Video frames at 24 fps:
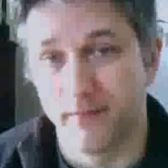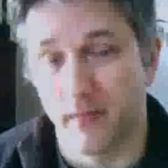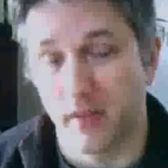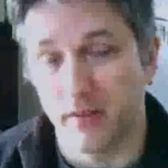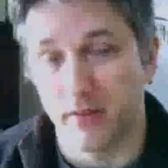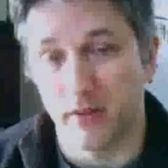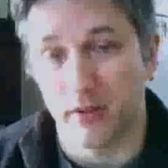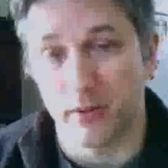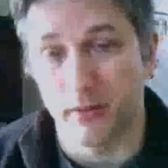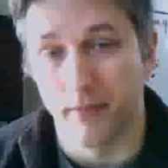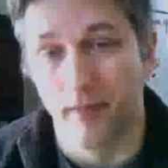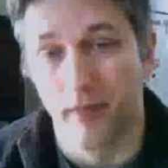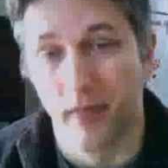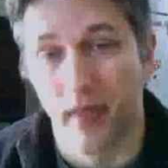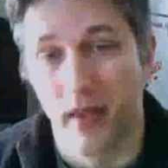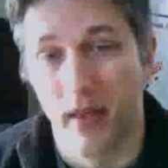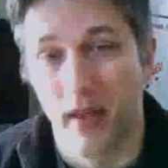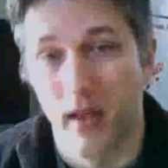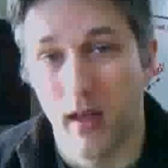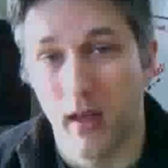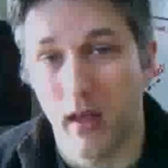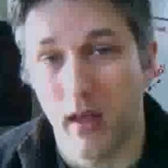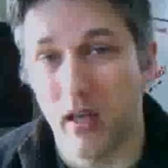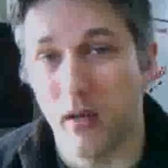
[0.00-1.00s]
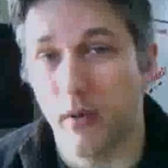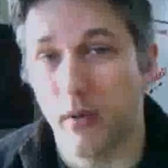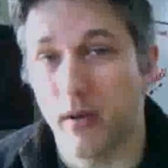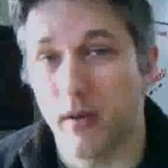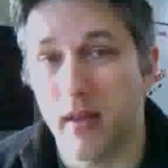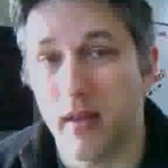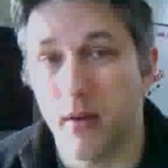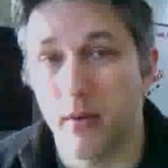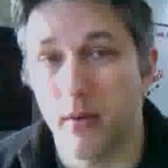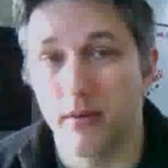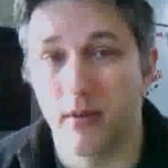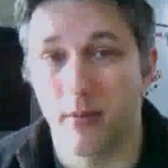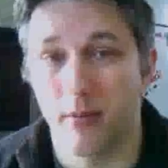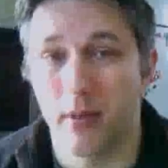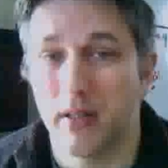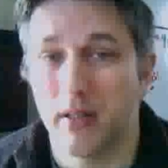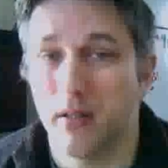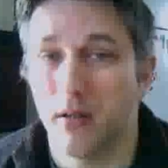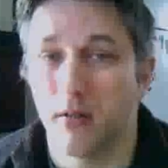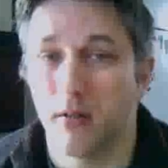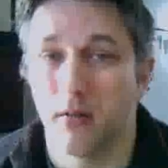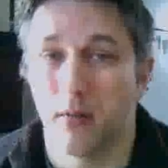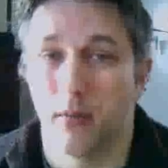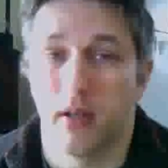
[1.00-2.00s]
So anyway, that was a big
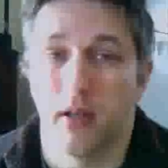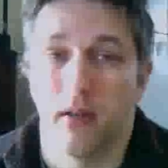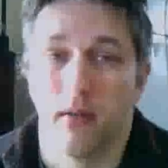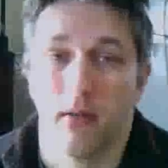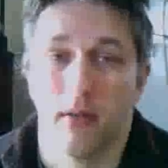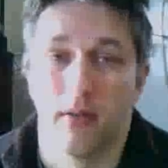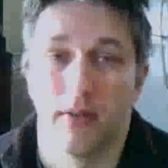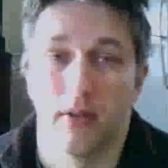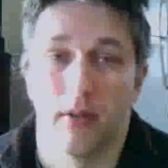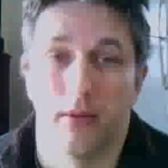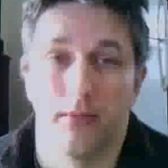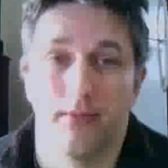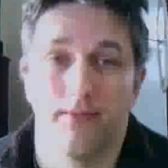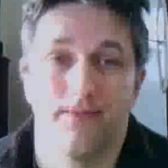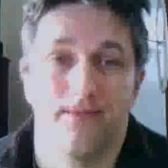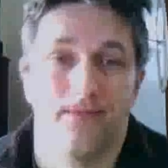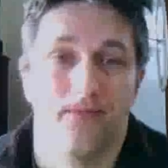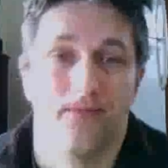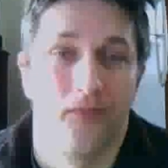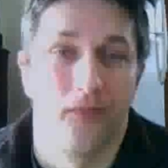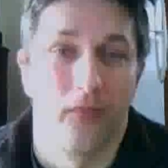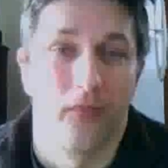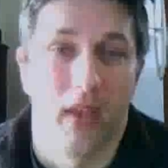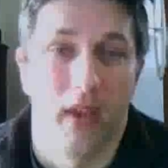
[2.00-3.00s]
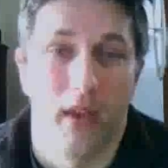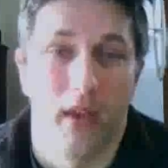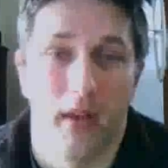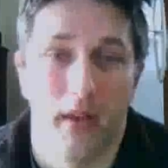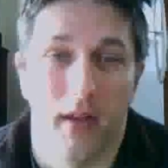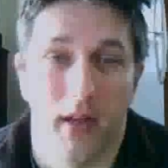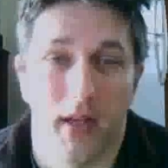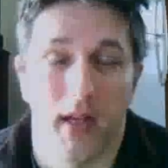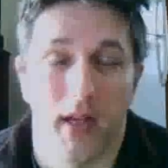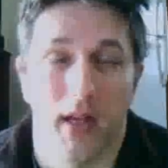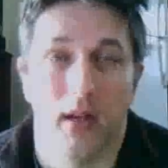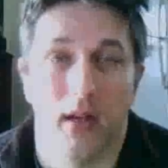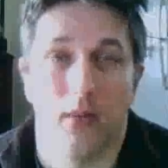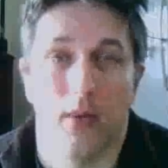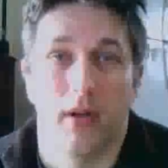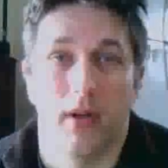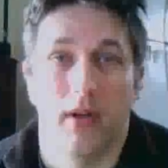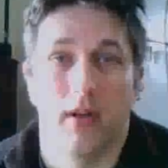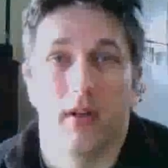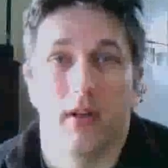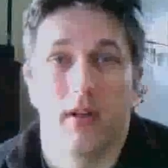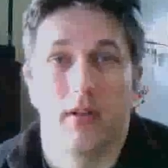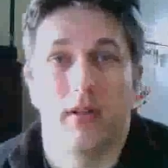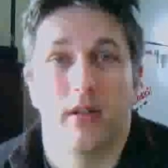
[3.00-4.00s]
deal for me, so and I kind of wanted
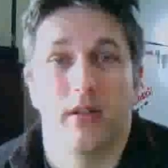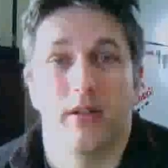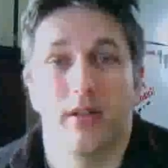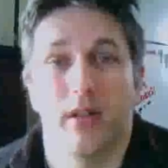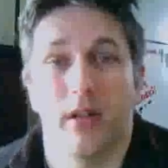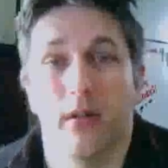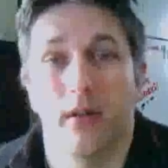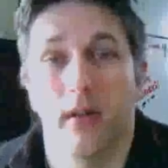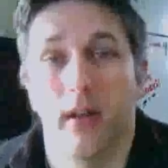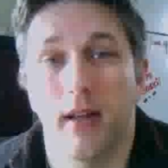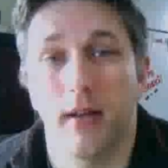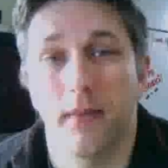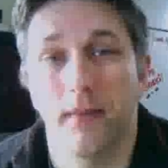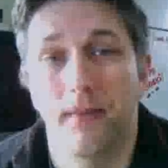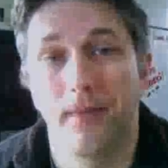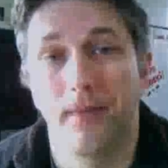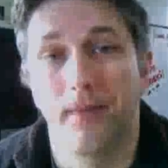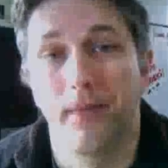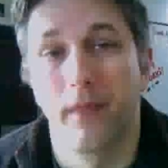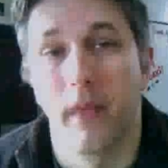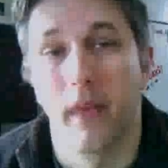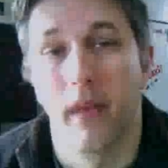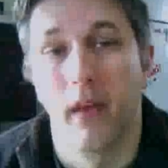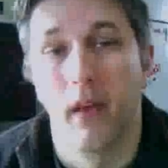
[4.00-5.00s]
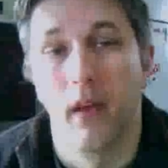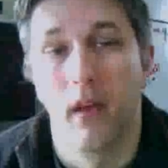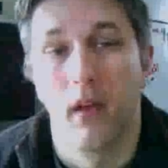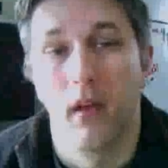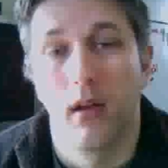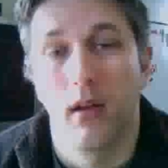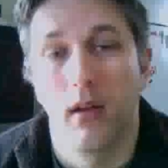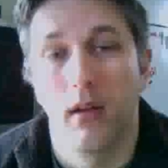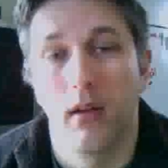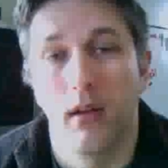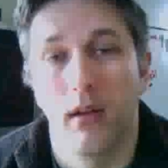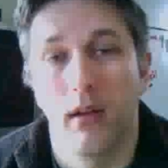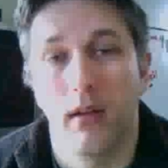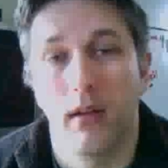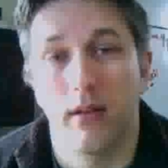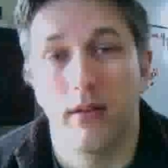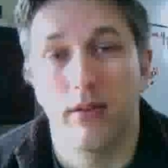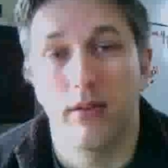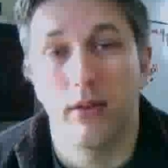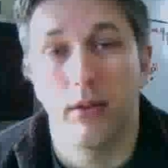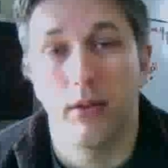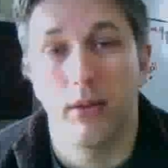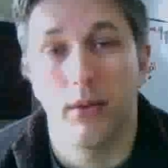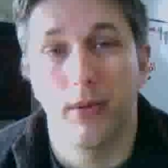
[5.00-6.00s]
to just share that. And
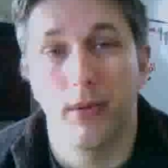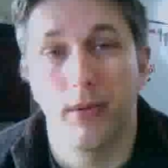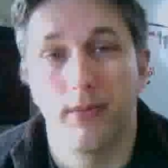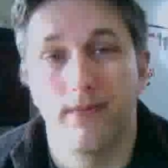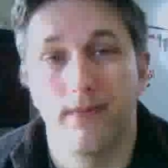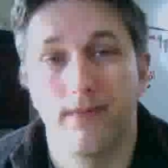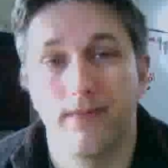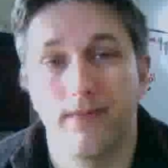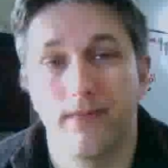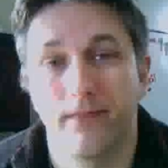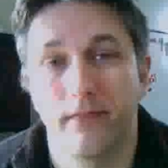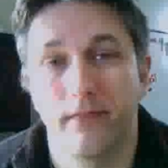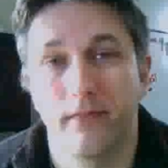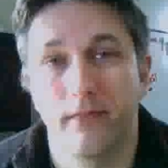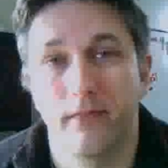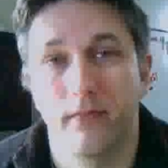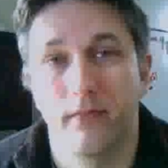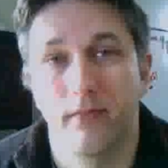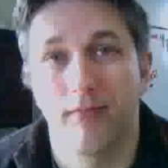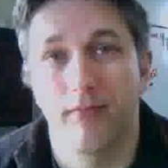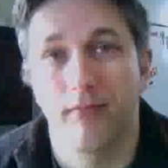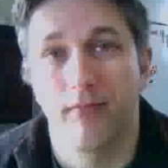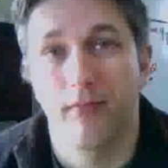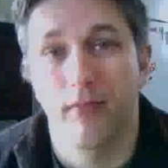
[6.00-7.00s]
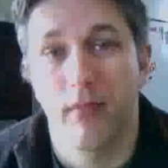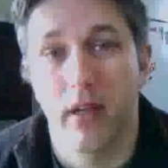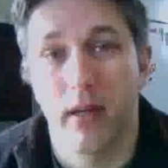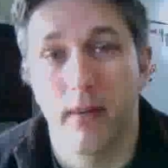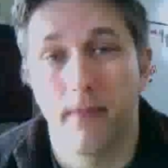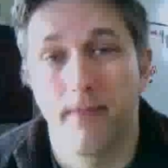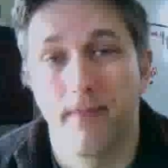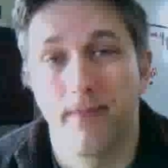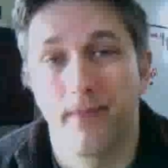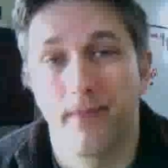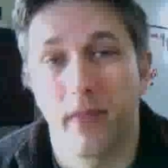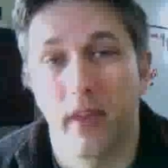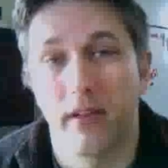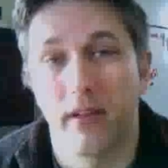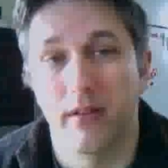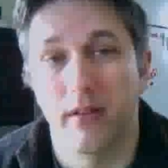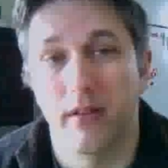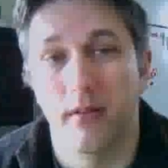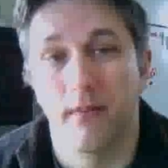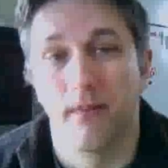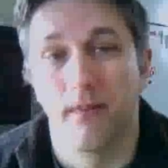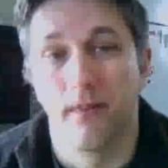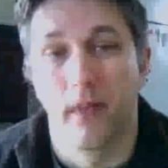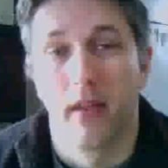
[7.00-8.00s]
so yeah, that's it.
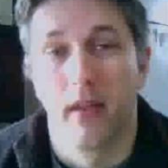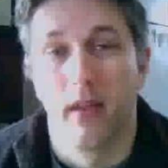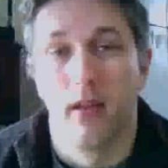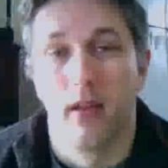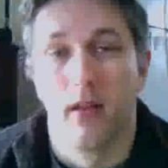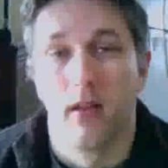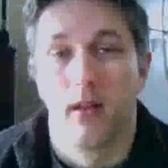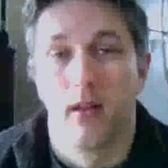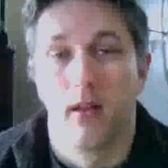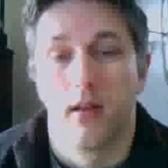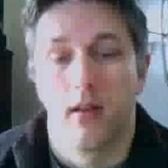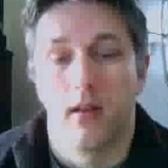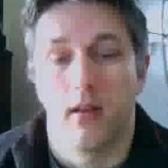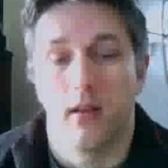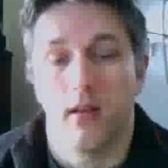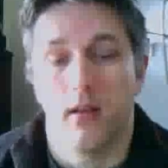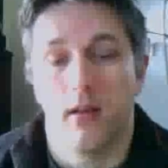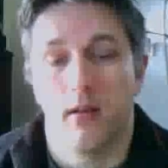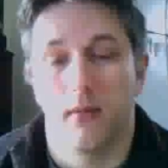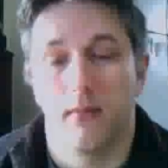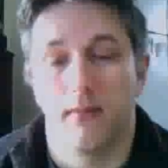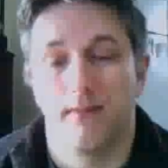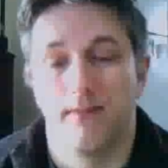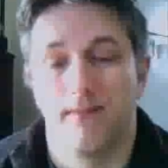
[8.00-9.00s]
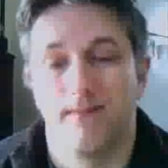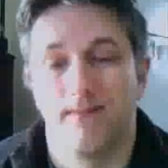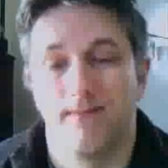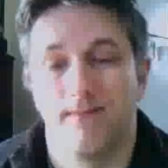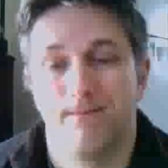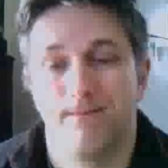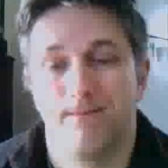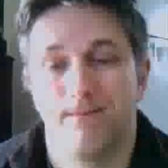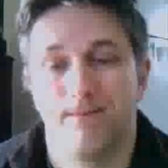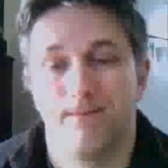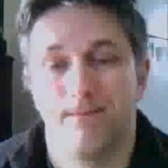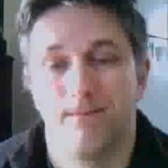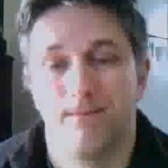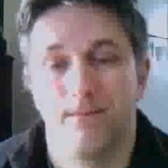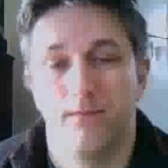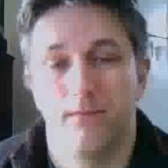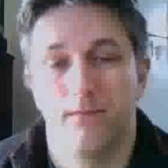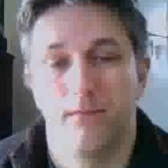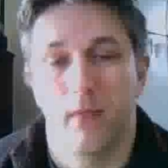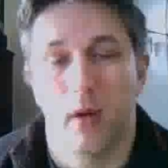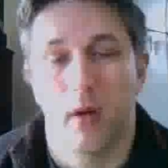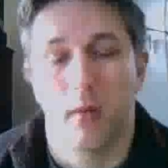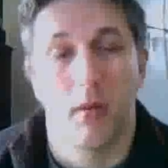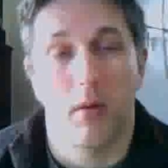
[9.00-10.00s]
um,
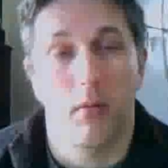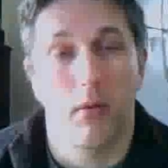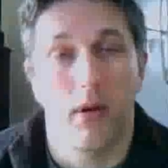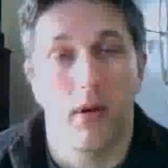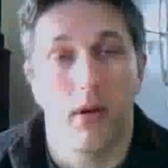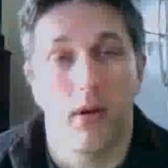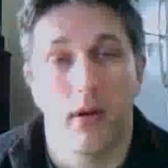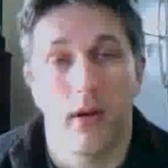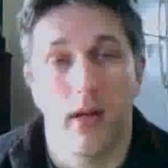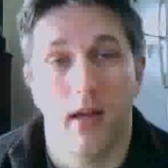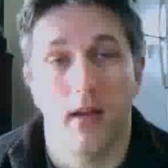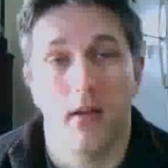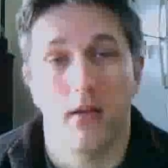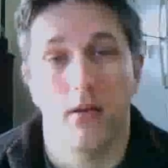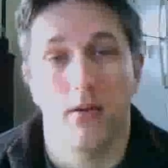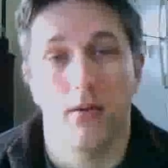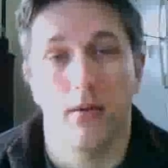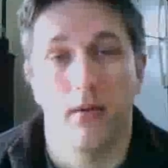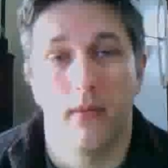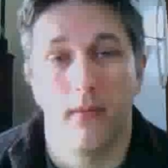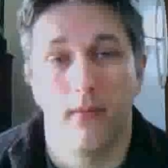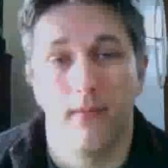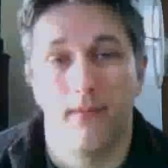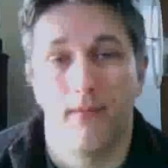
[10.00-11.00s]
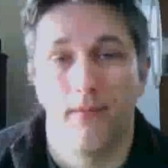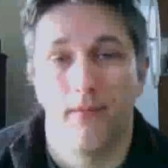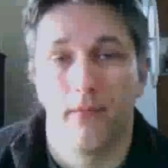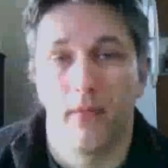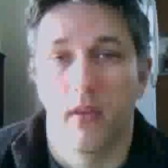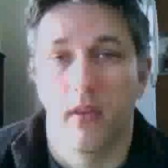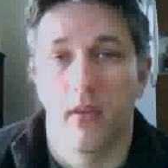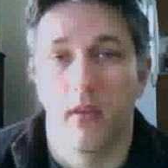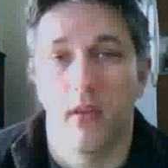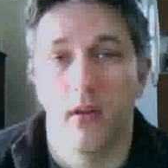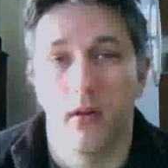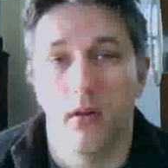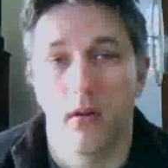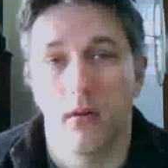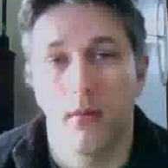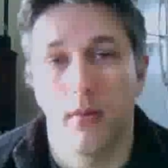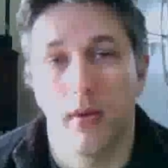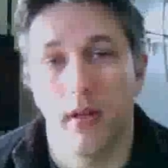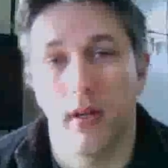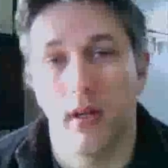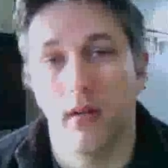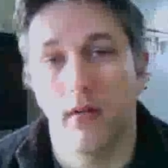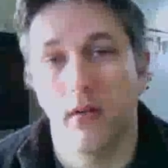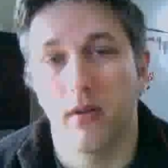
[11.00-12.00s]
Remember, you're not alone. There are
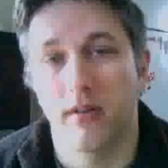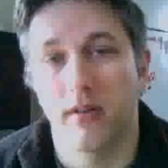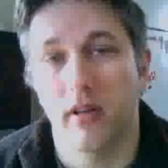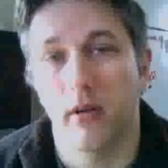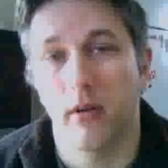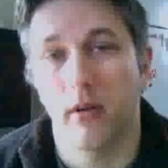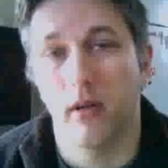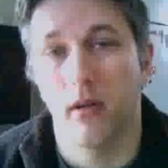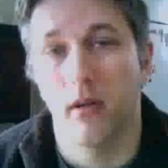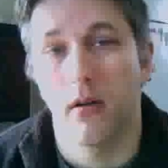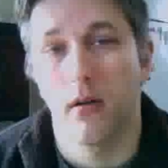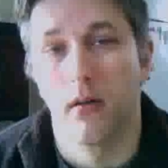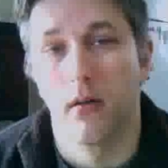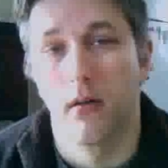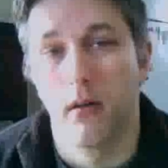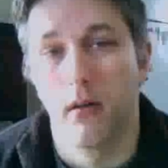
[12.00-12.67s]
plenty of us out here.